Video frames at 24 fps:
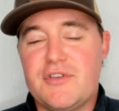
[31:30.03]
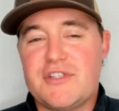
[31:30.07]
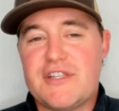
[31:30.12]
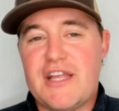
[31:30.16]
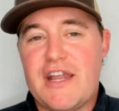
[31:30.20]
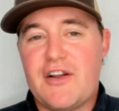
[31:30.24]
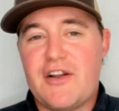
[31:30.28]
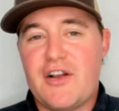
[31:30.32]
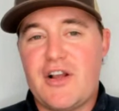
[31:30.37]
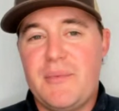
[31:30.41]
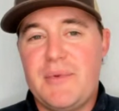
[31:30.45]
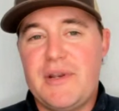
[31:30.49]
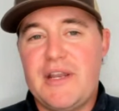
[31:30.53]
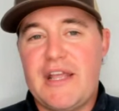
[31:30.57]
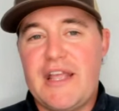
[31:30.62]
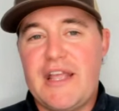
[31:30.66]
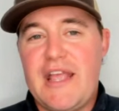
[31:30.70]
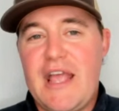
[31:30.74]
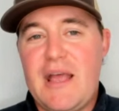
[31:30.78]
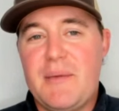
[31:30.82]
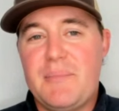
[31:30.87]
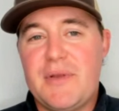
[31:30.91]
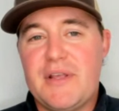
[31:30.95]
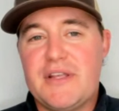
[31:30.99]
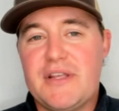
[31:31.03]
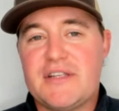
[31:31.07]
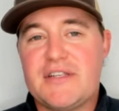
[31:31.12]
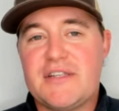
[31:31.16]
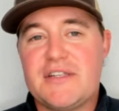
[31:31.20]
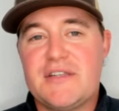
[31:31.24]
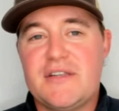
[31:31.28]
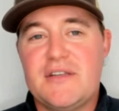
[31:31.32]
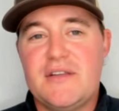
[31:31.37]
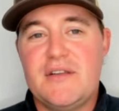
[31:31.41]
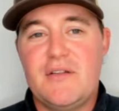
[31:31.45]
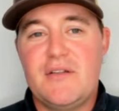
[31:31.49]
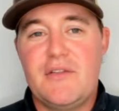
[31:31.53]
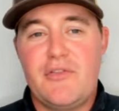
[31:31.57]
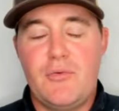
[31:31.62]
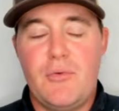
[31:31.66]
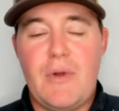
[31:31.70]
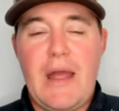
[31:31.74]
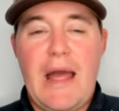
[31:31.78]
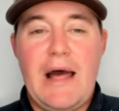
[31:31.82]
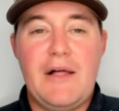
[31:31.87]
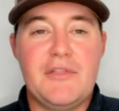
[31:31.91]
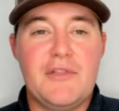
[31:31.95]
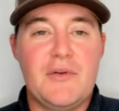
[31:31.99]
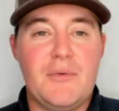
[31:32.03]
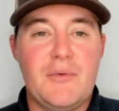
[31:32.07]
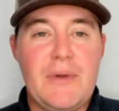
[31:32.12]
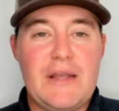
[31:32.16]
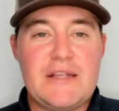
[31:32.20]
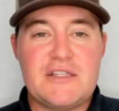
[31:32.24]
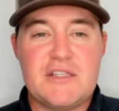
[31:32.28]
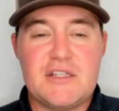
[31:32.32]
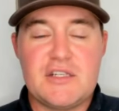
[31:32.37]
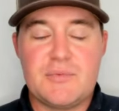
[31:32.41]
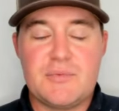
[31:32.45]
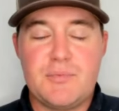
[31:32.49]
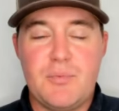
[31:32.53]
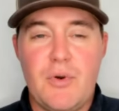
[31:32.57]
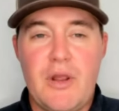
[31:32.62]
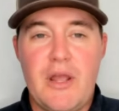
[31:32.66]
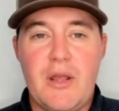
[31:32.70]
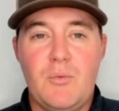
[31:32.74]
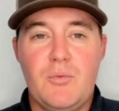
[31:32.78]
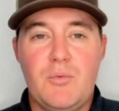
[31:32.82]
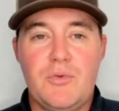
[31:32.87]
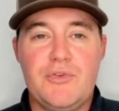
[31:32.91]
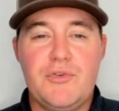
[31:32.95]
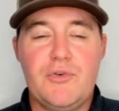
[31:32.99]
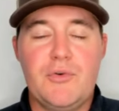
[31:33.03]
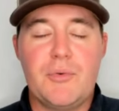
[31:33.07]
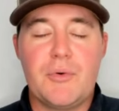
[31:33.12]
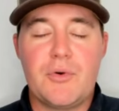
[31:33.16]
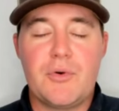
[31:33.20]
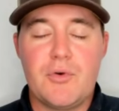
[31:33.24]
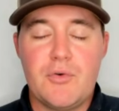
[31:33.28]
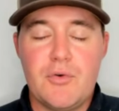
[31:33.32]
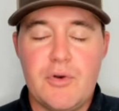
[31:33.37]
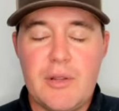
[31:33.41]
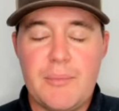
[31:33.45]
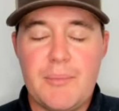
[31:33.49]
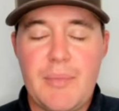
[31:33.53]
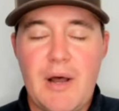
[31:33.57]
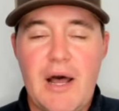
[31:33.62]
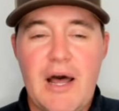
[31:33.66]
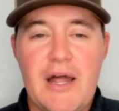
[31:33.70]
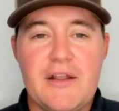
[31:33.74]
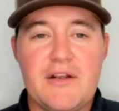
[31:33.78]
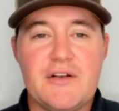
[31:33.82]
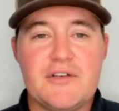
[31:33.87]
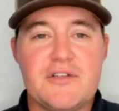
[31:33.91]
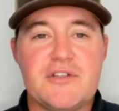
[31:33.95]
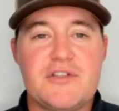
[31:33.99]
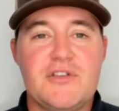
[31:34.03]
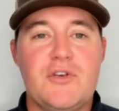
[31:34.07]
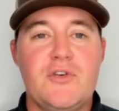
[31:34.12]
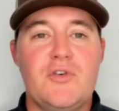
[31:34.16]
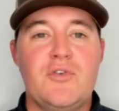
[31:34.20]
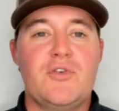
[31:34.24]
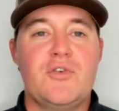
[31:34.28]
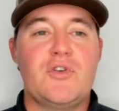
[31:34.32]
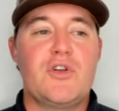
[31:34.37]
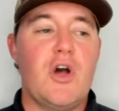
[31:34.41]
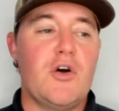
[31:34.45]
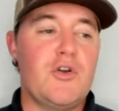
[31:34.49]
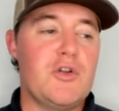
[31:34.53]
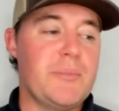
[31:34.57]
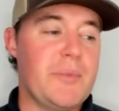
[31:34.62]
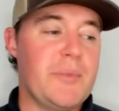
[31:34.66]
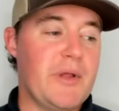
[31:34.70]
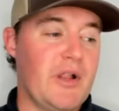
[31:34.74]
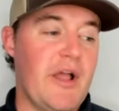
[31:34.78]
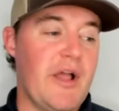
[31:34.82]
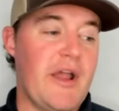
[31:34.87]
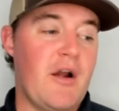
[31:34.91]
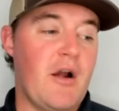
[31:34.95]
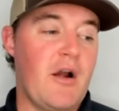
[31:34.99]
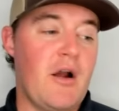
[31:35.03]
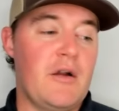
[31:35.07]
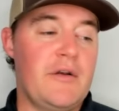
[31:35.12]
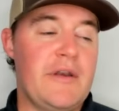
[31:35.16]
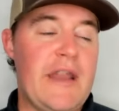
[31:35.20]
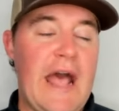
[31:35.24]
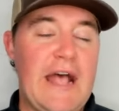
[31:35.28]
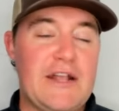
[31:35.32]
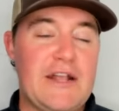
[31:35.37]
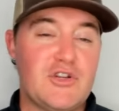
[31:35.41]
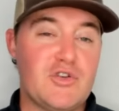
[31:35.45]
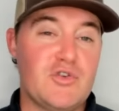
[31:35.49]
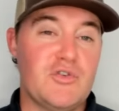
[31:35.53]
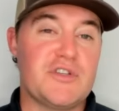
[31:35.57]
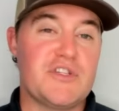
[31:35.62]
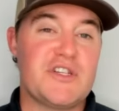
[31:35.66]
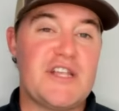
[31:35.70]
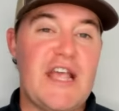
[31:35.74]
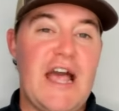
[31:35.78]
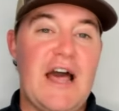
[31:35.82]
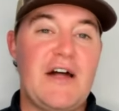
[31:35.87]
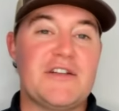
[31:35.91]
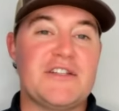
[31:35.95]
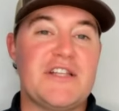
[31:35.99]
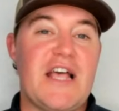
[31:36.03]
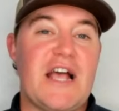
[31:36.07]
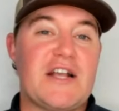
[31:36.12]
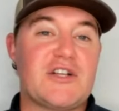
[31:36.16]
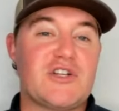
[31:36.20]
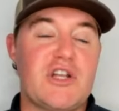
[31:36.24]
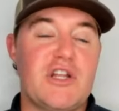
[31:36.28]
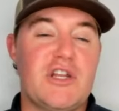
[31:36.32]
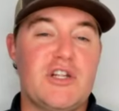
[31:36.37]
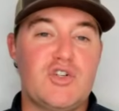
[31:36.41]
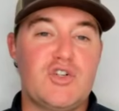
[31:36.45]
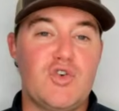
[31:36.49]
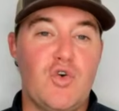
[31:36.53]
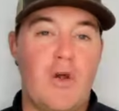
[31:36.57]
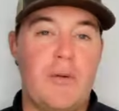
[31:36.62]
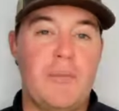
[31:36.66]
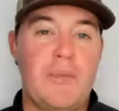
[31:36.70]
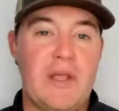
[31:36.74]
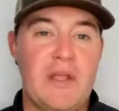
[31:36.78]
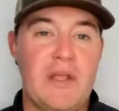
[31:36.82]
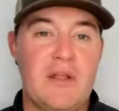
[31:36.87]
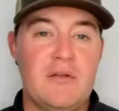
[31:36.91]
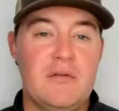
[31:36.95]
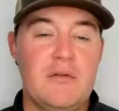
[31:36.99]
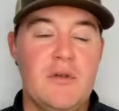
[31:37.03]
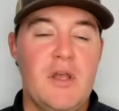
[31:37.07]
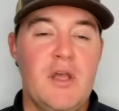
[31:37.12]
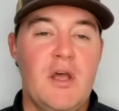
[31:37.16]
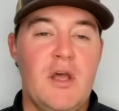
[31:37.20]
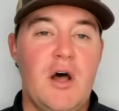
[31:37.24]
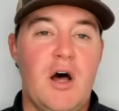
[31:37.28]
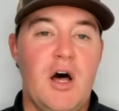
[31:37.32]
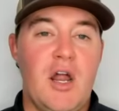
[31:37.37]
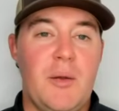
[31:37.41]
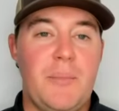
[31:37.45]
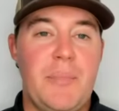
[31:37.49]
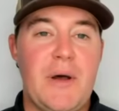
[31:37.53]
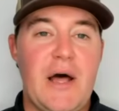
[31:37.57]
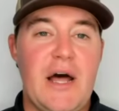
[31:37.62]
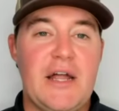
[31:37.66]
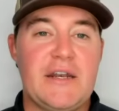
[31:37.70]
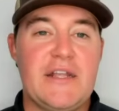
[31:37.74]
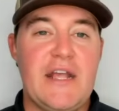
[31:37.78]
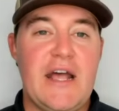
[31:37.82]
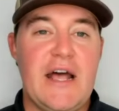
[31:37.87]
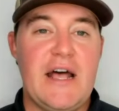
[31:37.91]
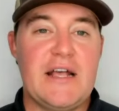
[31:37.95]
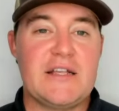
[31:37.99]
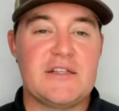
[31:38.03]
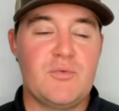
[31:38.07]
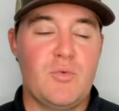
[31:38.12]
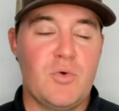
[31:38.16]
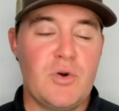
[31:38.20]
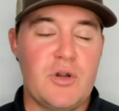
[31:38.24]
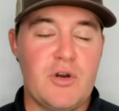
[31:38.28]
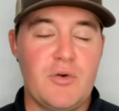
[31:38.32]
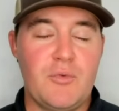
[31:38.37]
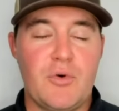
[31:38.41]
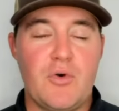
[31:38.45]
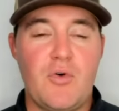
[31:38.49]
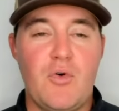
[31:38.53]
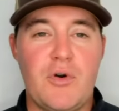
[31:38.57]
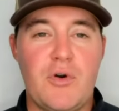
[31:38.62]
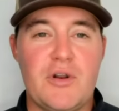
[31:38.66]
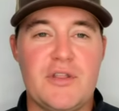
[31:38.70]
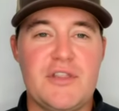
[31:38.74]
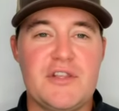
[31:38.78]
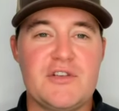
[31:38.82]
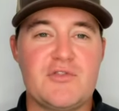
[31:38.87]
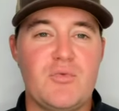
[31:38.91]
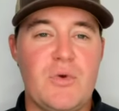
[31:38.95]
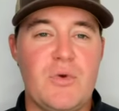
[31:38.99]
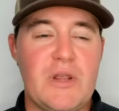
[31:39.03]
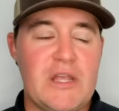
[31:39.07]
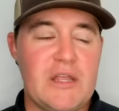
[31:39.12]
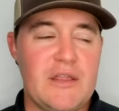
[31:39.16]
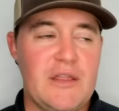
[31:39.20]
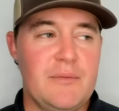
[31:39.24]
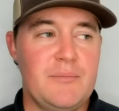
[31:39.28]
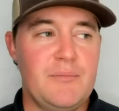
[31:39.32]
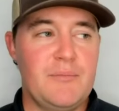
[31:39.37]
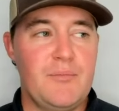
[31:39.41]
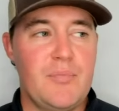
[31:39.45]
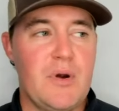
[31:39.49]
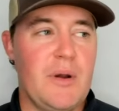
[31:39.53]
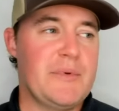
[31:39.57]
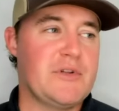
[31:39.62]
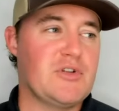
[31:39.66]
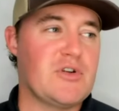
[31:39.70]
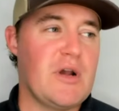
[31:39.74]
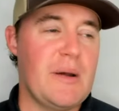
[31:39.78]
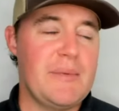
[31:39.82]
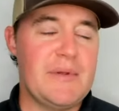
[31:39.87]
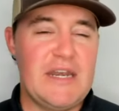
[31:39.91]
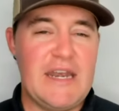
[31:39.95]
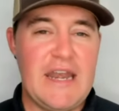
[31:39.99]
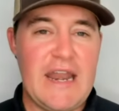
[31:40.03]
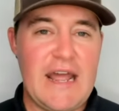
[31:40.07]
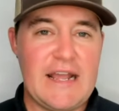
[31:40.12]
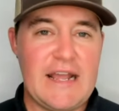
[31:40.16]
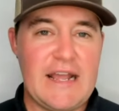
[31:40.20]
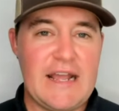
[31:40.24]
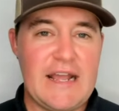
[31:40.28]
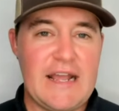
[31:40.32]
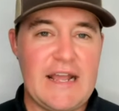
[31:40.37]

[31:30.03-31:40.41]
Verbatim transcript: that are coming to campus throughout the rest of spring. We'll do a recruiting pod here soon. Cody Belair, our national scout, is actually going to join me on a podcast. We're going to record it this week and then probably drop it next.